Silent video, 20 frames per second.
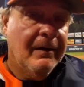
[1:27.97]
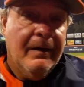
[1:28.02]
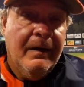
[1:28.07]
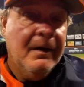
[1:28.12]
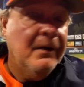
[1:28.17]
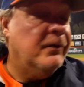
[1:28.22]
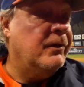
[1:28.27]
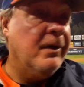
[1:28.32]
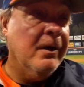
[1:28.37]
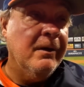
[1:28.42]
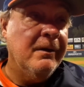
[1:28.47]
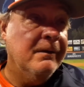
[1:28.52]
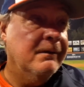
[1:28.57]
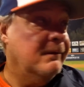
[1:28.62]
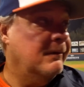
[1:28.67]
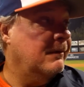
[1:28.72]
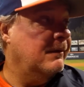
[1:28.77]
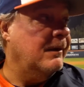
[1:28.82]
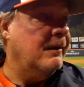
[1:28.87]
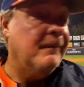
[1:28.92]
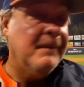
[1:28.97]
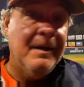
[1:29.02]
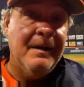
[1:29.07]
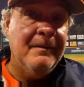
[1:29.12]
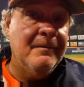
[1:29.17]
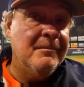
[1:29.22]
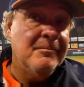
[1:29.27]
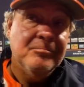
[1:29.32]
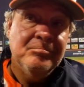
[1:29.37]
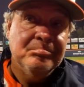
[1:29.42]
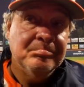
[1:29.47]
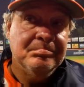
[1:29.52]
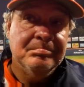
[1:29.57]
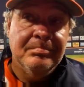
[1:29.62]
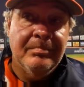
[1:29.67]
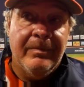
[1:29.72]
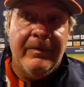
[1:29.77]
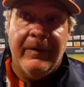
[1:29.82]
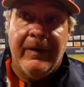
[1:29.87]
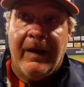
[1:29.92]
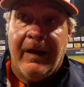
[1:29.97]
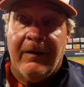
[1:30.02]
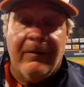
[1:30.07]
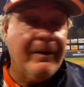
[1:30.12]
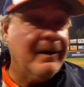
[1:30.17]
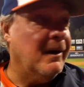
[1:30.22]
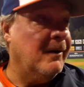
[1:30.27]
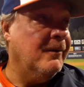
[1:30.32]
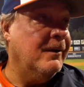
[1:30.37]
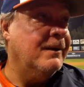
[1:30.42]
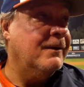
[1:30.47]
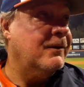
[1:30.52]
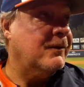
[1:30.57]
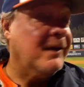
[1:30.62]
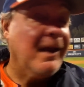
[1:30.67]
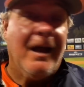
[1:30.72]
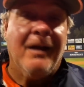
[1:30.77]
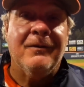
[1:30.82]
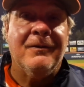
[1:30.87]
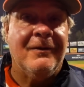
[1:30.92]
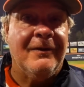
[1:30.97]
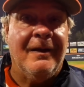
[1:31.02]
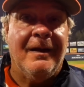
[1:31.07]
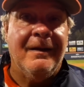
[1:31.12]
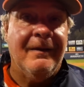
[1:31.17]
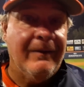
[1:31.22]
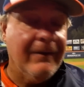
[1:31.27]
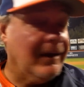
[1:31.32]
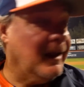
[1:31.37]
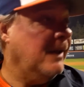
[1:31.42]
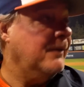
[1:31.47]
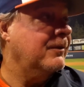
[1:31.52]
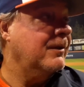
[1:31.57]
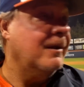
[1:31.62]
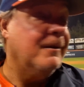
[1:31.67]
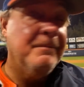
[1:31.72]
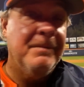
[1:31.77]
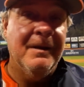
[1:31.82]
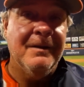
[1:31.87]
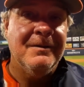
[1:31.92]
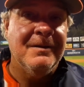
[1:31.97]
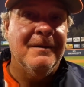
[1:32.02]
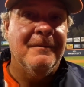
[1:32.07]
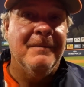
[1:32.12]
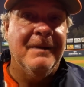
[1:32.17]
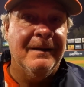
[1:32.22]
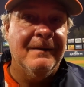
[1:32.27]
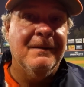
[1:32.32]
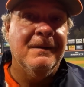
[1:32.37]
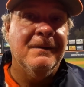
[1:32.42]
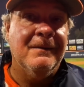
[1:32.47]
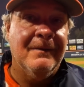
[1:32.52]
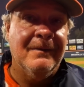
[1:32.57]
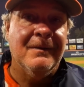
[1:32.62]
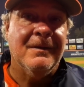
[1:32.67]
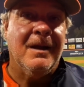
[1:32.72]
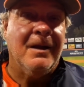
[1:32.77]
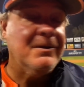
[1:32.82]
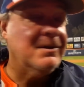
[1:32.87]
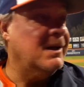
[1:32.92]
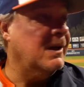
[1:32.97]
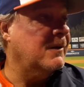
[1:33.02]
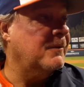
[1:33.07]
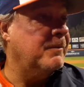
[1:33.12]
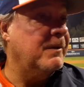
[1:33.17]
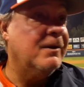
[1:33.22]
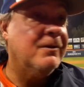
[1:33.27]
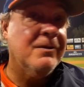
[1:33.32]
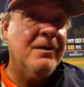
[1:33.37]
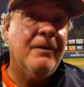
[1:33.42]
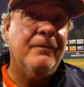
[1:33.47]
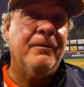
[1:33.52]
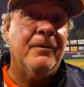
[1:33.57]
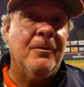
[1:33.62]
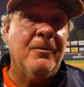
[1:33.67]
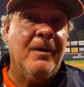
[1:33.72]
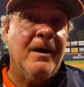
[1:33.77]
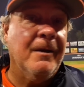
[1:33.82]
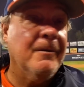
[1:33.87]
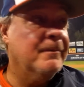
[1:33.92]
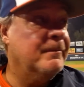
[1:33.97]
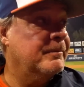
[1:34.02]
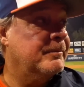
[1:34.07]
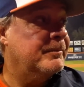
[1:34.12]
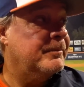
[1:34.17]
He's good. I mean, I don't care what the scouts say. The guy's going to pitch in the big leagues. He's got a chance to pitch there for a while.